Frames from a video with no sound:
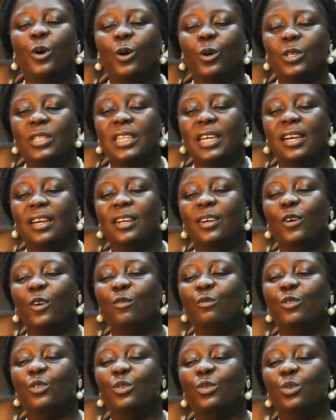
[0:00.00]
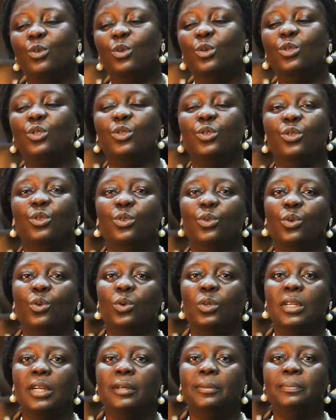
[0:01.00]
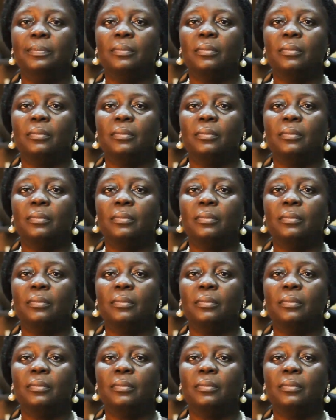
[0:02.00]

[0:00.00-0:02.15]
order of the goods to the owner.